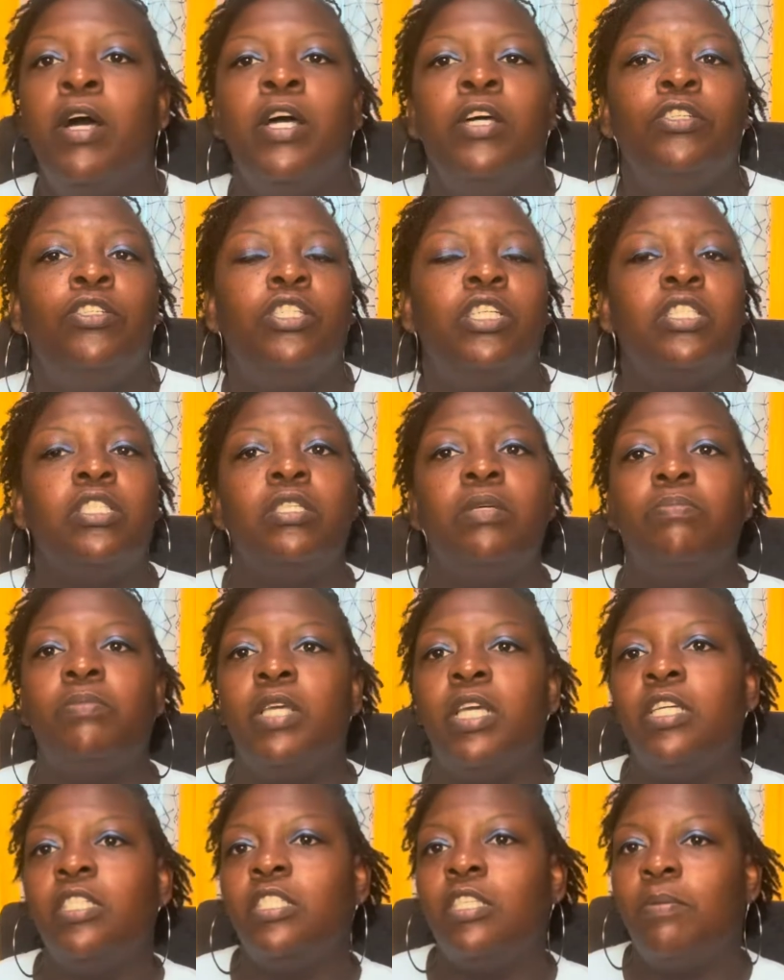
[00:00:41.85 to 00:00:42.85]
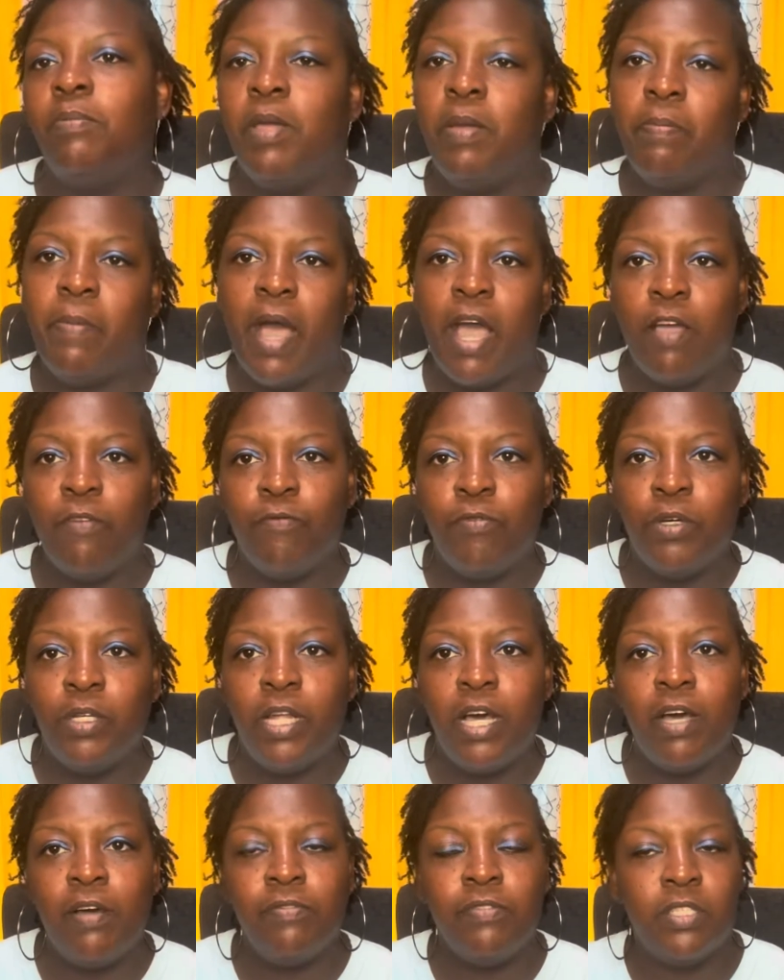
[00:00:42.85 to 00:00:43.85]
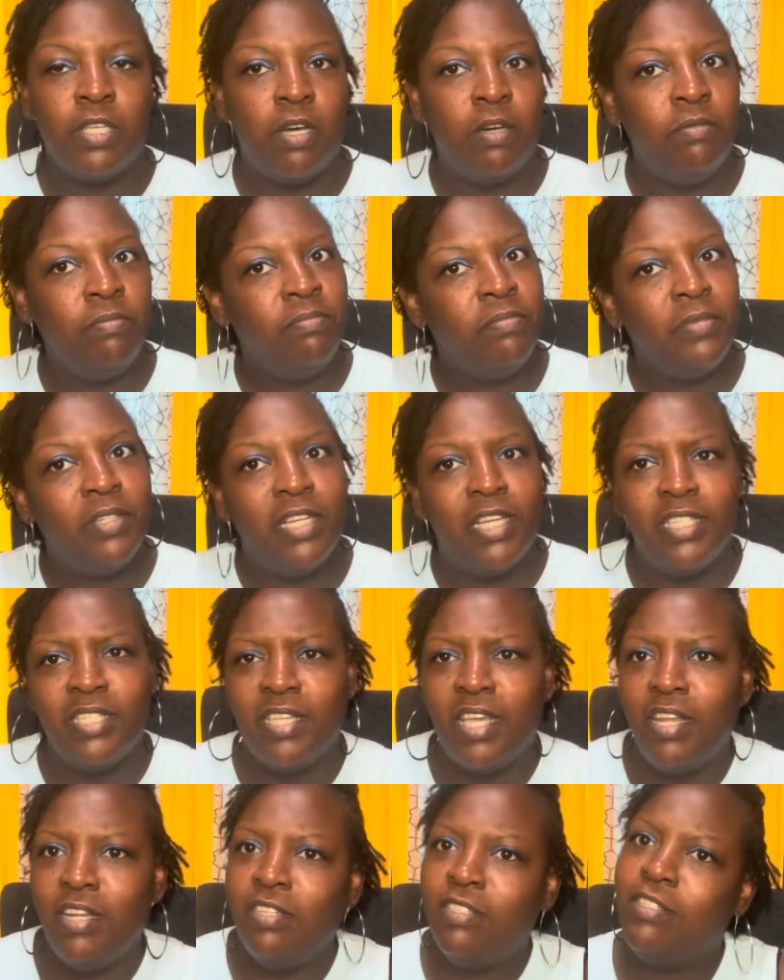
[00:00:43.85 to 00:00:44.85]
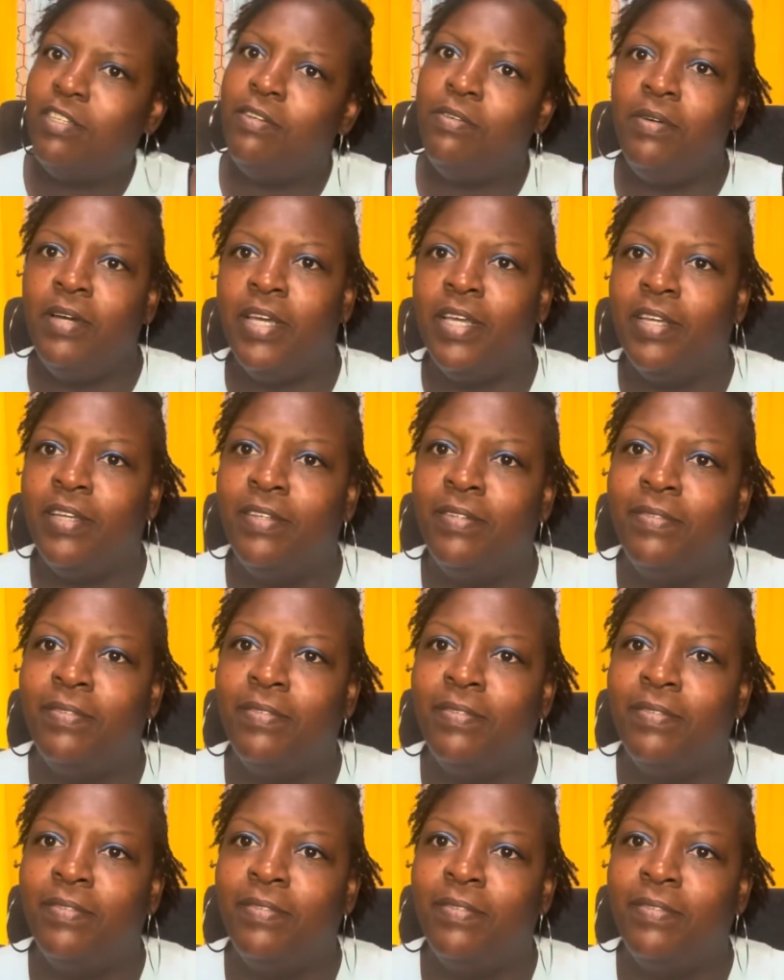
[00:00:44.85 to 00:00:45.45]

Just some things to be mindful of. So let's get into it.